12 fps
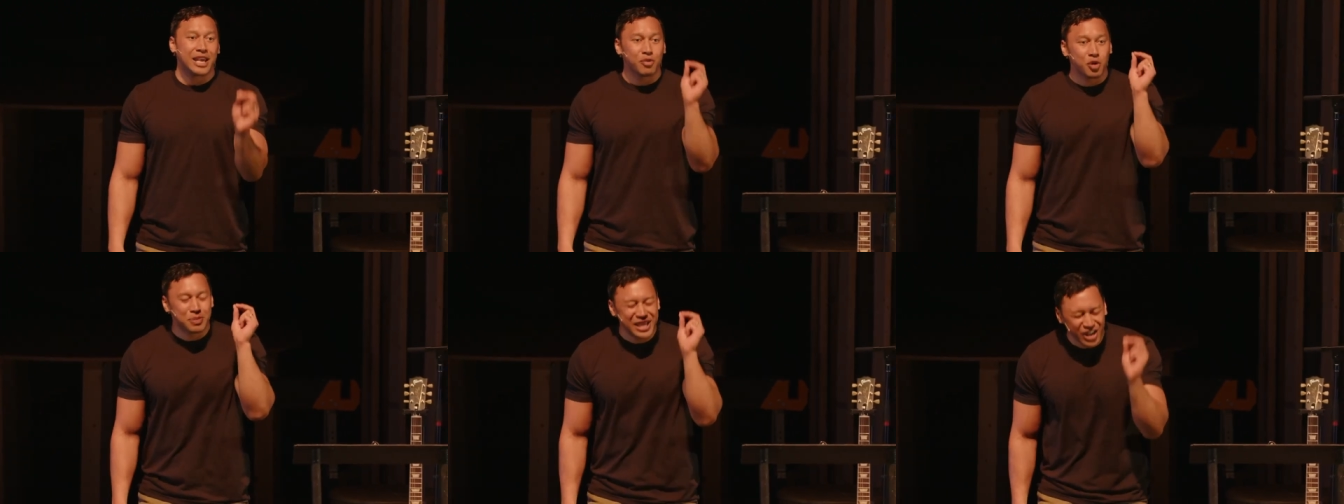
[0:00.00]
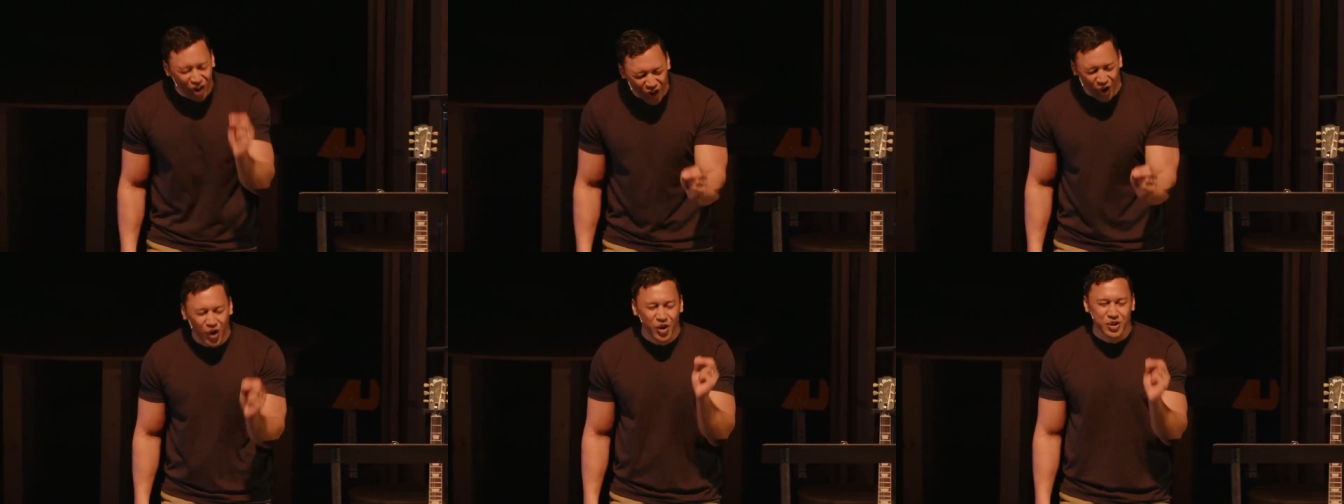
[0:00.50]
it will be
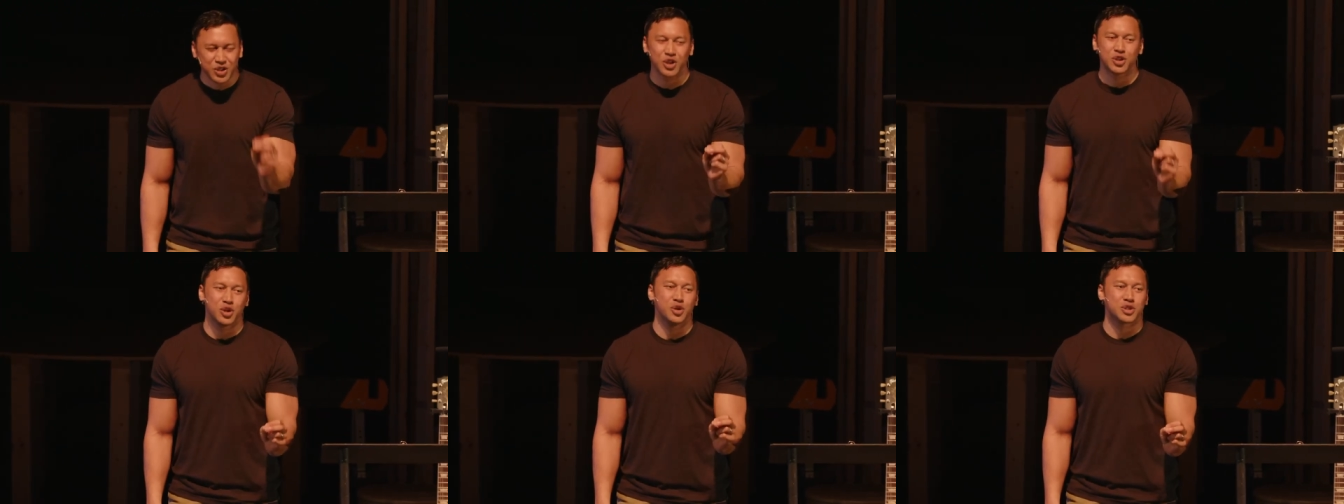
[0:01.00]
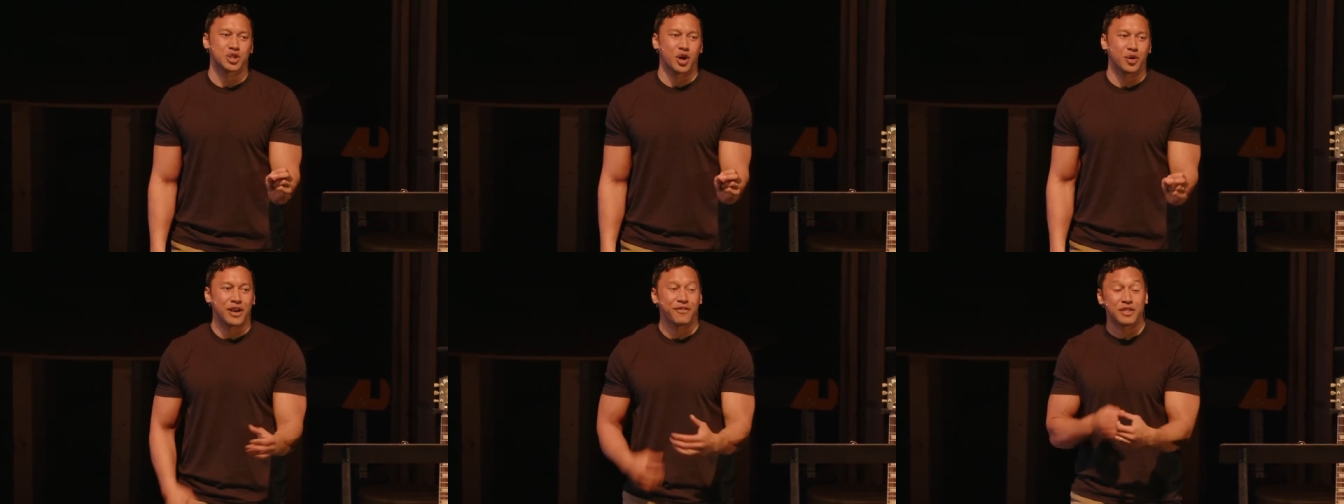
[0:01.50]
hard to do
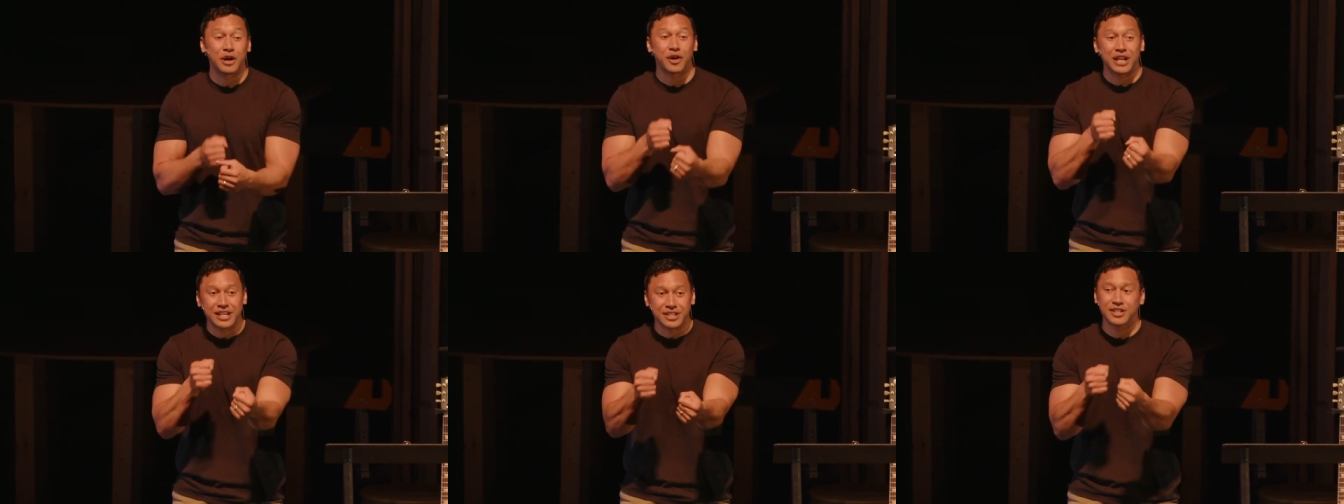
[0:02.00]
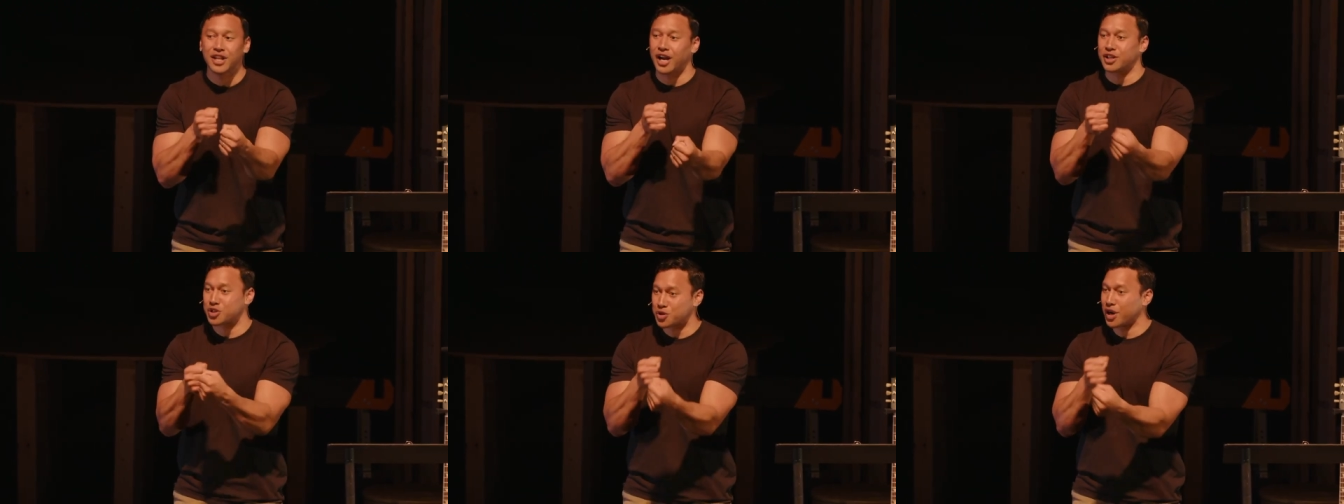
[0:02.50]
so if there is
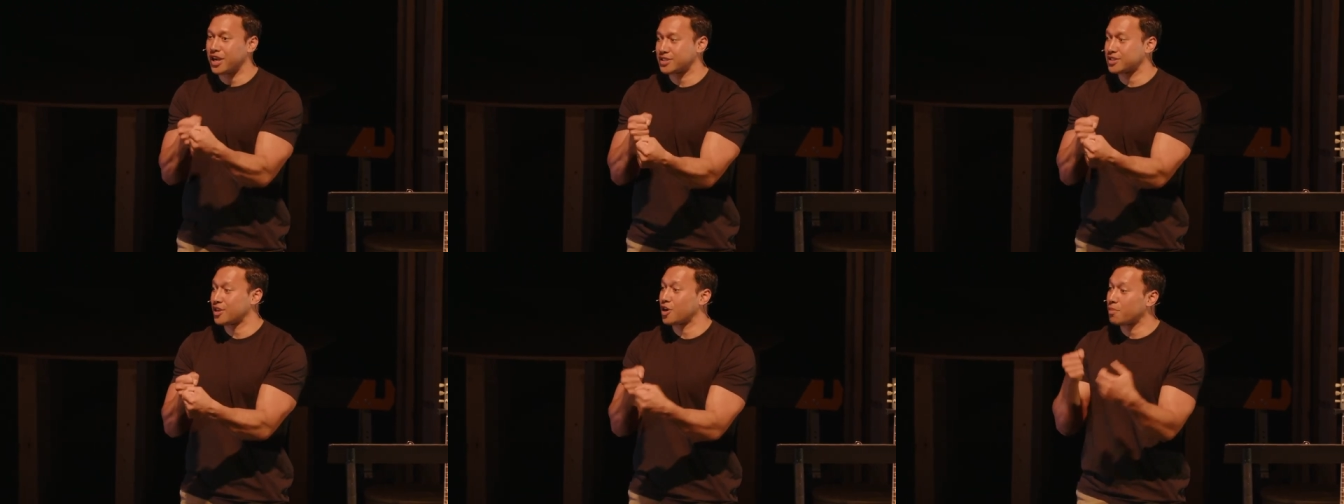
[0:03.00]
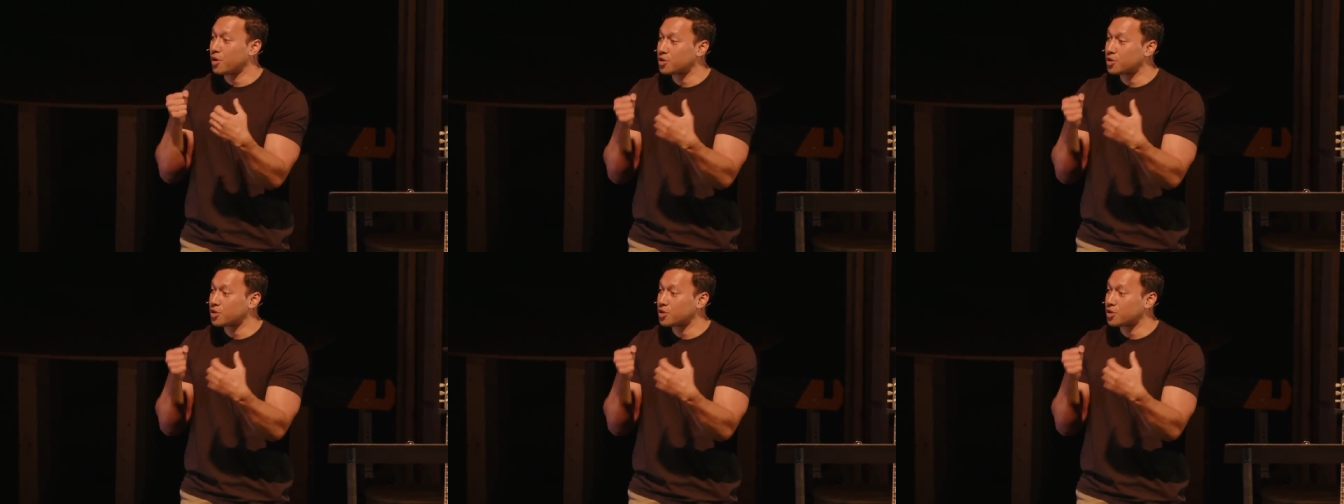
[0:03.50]
not trust in